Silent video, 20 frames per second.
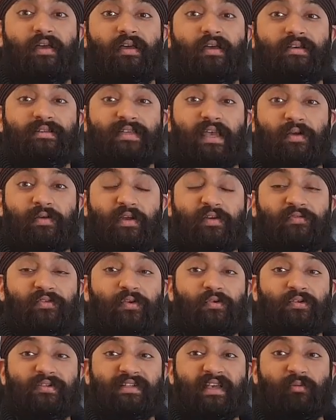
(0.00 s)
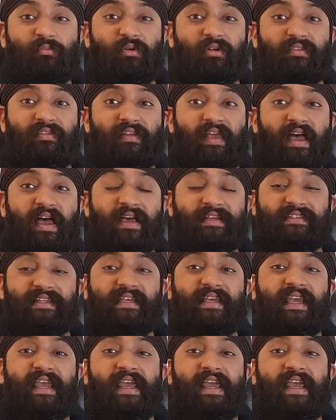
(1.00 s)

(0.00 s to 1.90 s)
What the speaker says: So if you're someone that has a